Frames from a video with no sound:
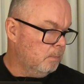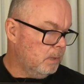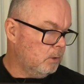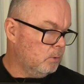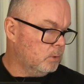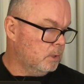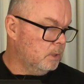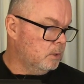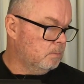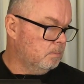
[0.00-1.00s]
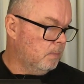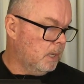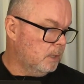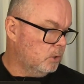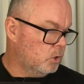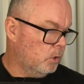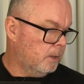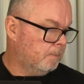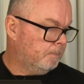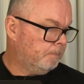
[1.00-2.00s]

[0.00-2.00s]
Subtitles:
But of course it is made in China.